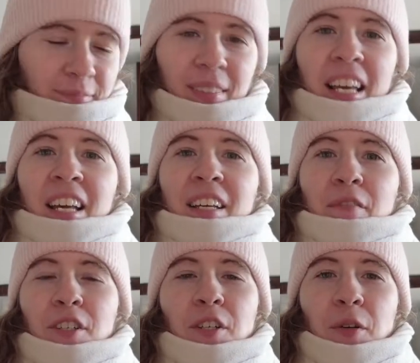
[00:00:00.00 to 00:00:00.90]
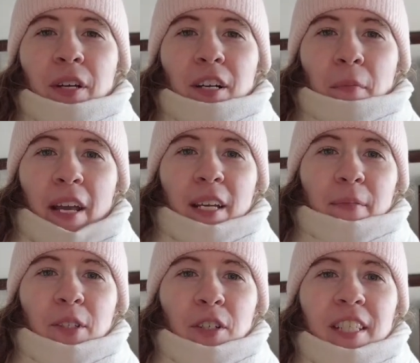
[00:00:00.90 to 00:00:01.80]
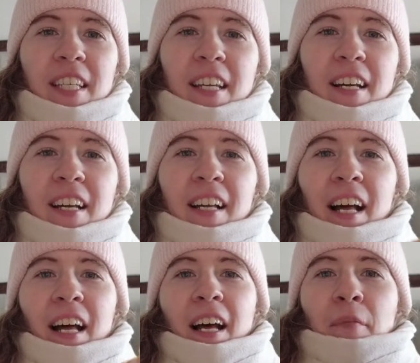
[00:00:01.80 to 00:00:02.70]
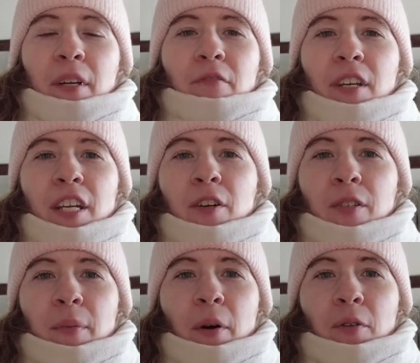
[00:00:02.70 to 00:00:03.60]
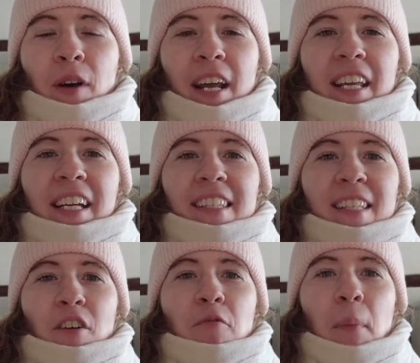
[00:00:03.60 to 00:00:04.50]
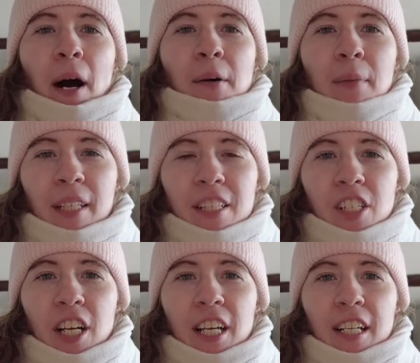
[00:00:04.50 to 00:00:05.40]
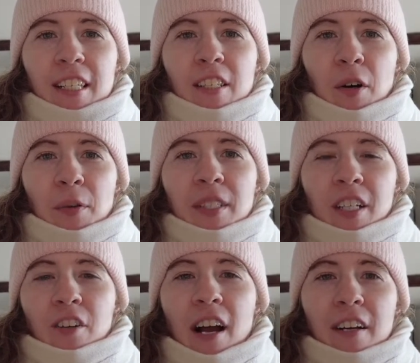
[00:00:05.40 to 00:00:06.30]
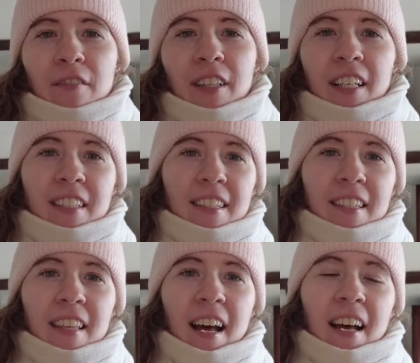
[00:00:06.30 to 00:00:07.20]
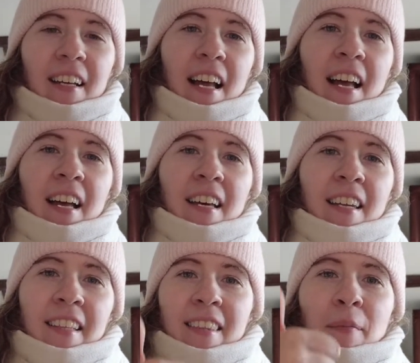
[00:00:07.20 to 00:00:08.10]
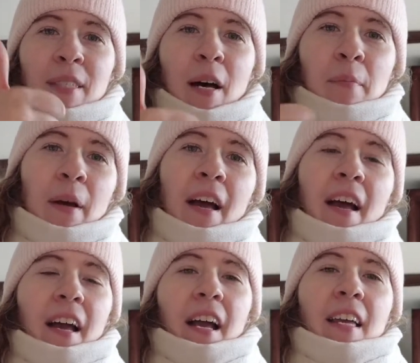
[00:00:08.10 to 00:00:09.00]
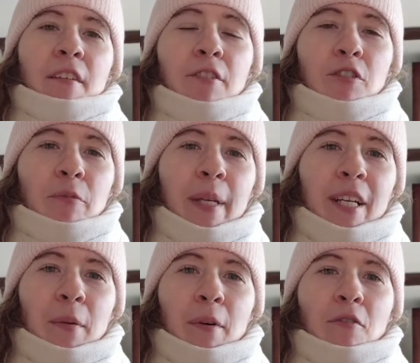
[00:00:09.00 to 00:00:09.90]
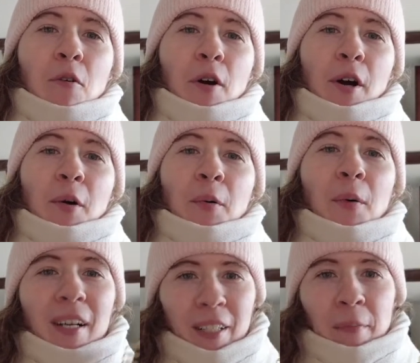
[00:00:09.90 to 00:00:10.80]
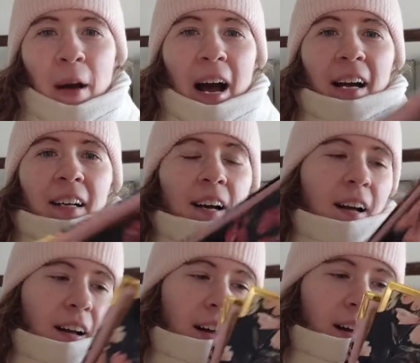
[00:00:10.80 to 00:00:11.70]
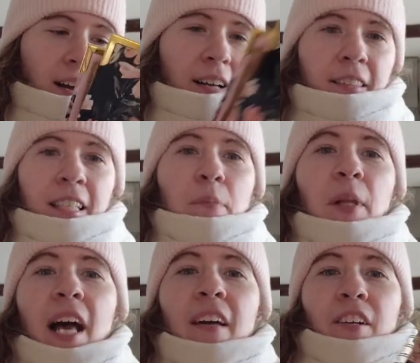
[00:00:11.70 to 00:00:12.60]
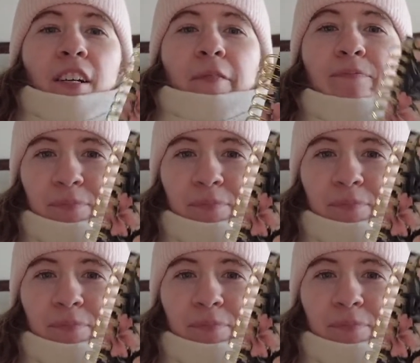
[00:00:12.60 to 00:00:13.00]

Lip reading: If you're new here, my name's Christina. I make videos about writing and self-publishing, so stick around if you like to see that and hit thumbs up. And if you've been here before, welcome back. This planner